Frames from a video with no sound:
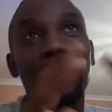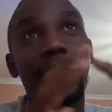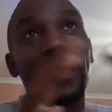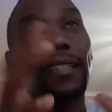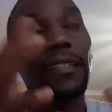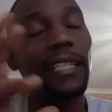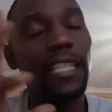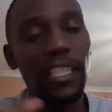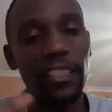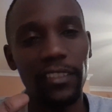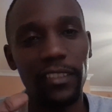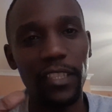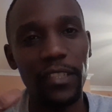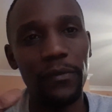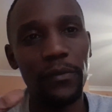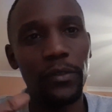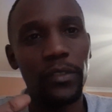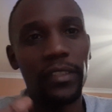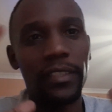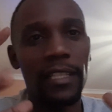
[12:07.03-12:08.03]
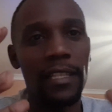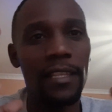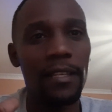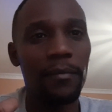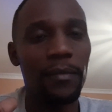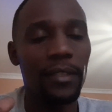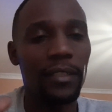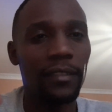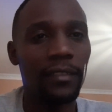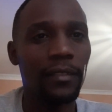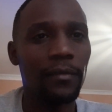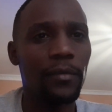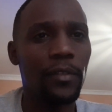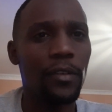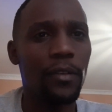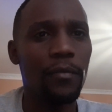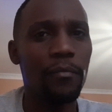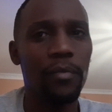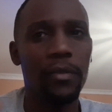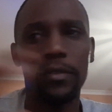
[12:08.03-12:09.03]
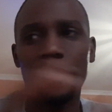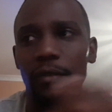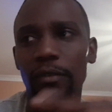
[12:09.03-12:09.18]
but at least if you see them in the same compound,